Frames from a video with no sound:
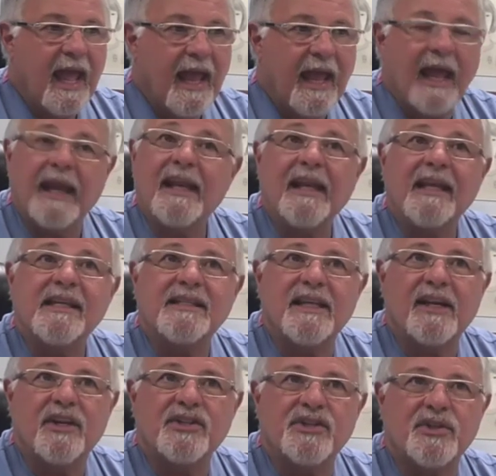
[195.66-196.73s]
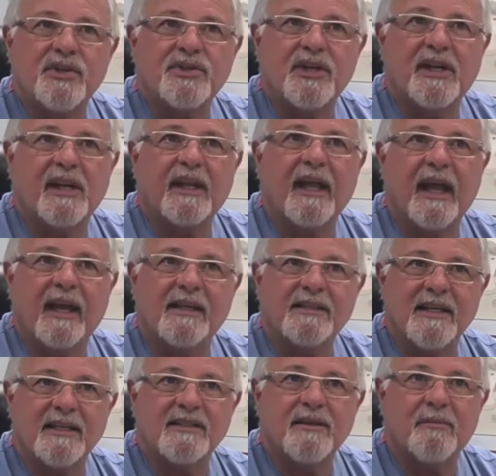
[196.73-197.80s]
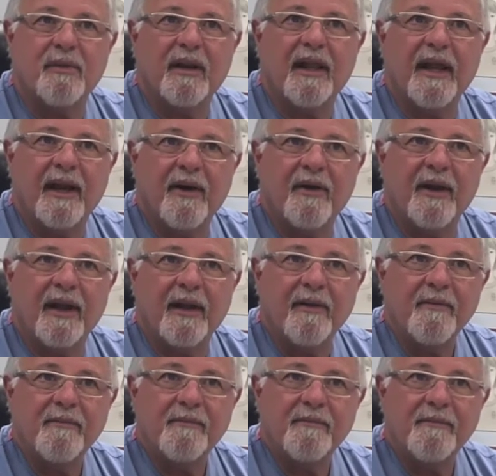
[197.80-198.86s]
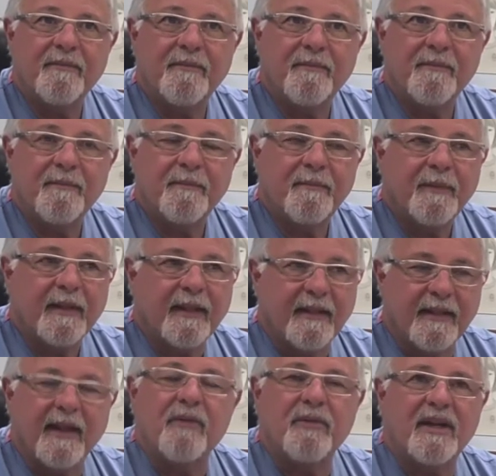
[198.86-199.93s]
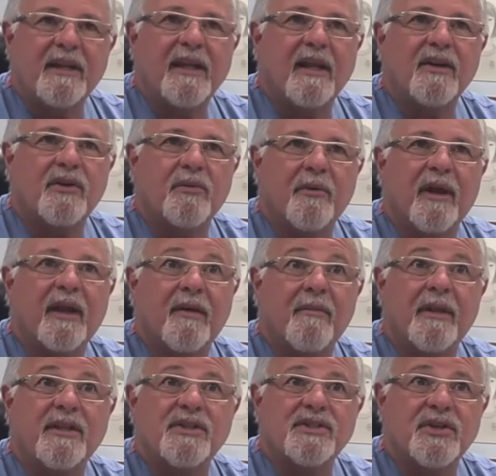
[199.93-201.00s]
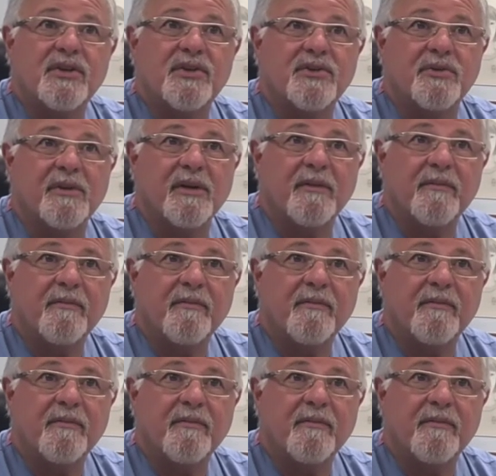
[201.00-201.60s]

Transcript: and is in a surgically accessible area, then we tend to recommend surgery.